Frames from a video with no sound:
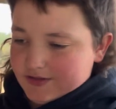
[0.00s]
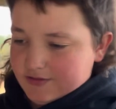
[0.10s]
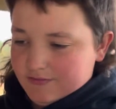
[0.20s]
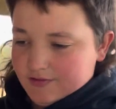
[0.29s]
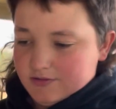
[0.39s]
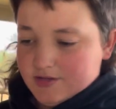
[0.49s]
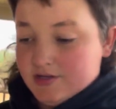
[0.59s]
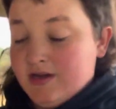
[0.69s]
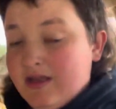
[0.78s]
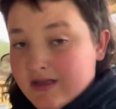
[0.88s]
doing real
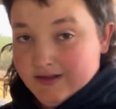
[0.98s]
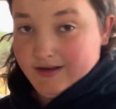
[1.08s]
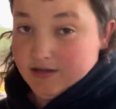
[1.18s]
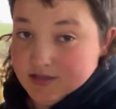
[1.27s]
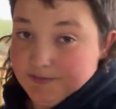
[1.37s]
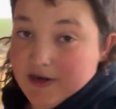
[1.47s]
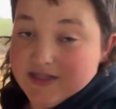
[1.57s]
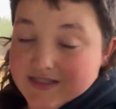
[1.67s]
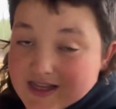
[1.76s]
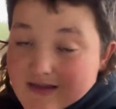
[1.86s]
good. Now the
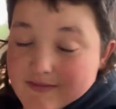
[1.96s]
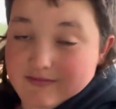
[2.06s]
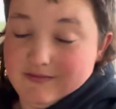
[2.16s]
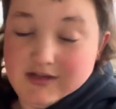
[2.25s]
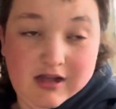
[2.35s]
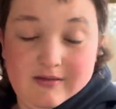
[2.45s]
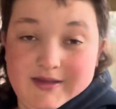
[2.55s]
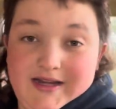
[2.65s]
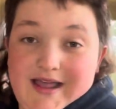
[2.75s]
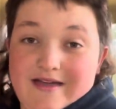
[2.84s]
spring's time
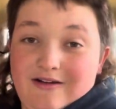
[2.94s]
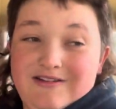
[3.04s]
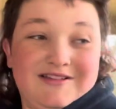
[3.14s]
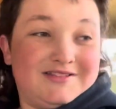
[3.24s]
coming now.